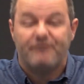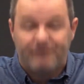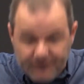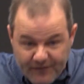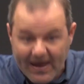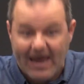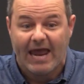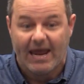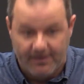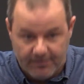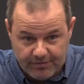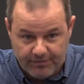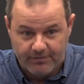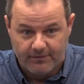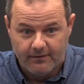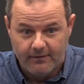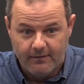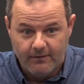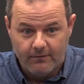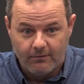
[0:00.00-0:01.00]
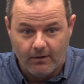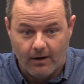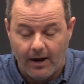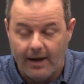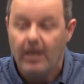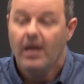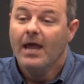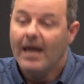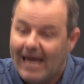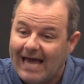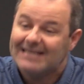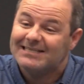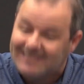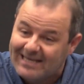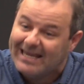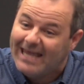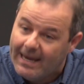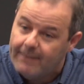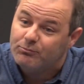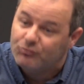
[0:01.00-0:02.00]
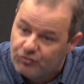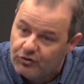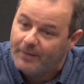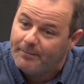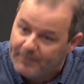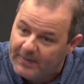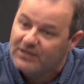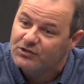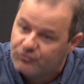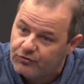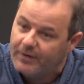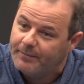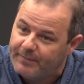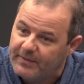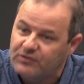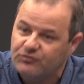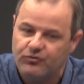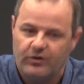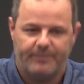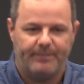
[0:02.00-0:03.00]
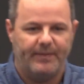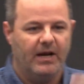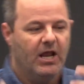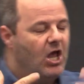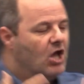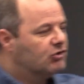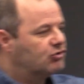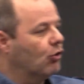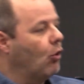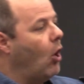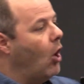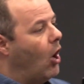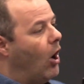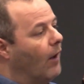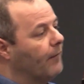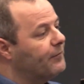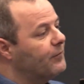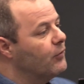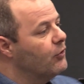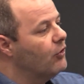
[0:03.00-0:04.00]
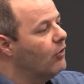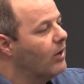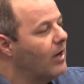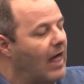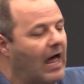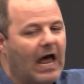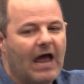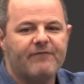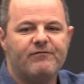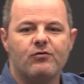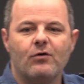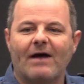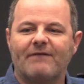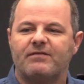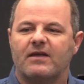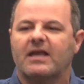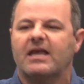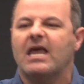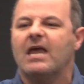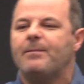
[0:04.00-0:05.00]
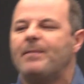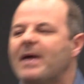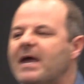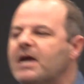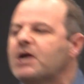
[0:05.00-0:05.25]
of faith, right? It has to keep dripping, dripping, dripping. So all through your life, you have to keep